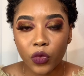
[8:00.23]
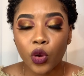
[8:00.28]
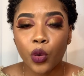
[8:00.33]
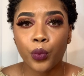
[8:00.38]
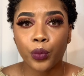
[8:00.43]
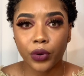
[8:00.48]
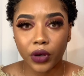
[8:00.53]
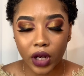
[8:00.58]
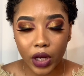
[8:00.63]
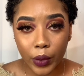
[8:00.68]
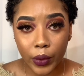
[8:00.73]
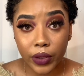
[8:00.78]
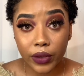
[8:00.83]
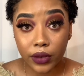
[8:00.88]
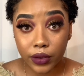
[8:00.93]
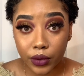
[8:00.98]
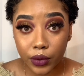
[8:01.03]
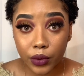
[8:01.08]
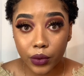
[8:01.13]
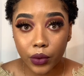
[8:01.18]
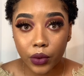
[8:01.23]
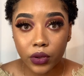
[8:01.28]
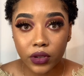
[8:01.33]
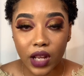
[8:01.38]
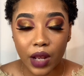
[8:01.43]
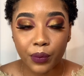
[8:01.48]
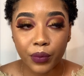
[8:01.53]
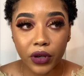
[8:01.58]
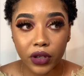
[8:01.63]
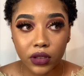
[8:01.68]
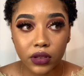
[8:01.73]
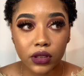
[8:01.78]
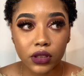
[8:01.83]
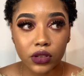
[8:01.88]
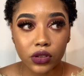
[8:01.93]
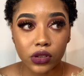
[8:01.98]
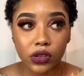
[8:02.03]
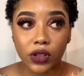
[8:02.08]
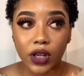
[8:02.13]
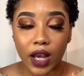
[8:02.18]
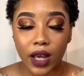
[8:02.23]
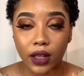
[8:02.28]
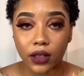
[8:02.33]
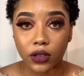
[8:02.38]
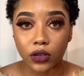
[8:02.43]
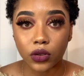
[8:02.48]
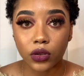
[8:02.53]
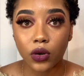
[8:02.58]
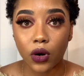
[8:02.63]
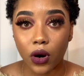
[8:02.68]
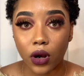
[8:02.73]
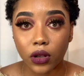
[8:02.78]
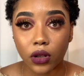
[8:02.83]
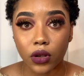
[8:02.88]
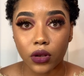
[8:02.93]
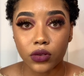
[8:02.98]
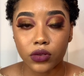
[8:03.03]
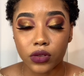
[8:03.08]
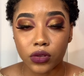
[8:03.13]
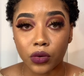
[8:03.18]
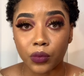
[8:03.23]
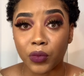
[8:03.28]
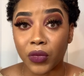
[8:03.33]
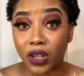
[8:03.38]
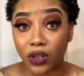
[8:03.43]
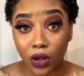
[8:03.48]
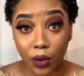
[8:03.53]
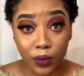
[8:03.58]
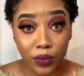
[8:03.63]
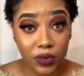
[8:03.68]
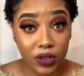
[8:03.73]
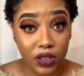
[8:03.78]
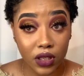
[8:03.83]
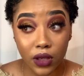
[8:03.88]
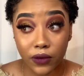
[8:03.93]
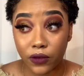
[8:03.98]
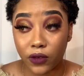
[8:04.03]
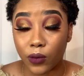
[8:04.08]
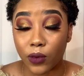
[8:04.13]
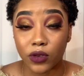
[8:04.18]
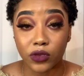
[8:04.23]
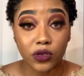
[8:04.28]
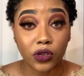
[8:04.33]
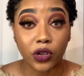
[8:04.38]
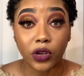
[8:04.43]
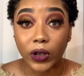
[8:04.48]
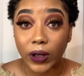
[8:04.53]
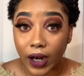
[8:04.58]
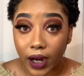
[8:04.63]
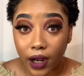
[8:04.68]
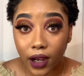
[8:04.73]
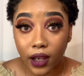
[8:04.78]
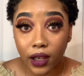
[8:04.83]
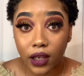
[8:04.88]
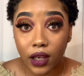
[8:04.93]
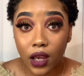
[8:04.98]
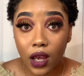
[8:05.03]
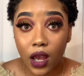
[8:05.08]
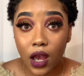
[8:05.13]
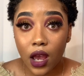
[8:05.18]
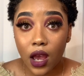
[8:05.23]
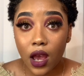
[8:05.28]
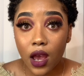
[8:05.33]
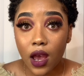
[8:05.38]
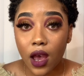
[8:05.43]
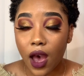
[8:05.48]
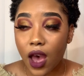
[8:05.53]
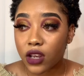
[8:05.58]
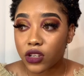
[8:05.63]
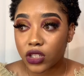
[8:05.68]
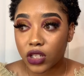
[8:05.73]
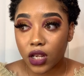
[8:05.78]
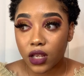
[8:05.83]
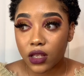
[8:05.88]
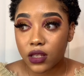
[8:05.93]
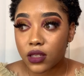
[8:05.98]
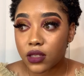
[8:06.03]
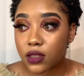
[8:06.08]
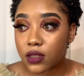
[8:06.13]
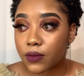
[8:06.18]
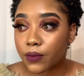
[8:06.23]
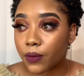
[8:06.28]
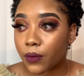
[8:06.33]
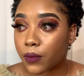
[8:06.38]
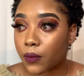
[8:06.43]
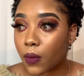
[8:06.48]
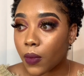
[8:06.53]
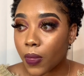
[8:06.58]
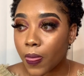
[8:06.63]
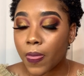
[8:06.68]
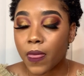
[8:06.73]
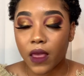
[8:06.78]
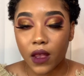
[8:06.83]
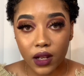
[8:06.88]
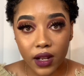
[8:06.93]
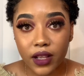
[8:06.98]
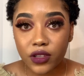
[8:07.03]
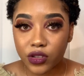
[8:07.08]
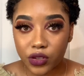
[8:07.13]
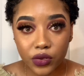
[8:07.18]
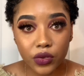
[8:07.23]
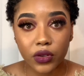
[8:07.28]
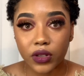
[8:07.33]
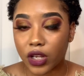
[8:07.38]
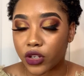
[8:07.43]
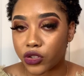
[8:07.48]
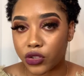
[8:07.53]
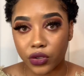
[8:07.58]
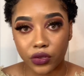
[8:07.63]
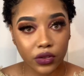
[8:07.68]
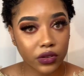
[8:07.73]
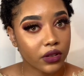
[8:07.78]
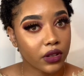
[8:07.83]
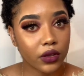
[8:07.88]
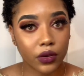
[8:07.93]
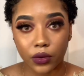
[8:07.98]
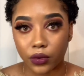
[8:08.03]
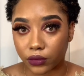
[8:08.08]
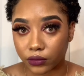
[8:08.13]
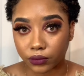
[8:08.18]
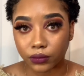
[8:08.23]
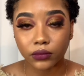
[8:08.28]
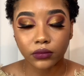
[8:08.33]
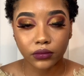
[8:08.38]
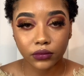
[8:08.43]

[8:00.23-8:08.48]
pray with you, that person you can call on to meet up if you want to cry, and just let you know that you're not alone.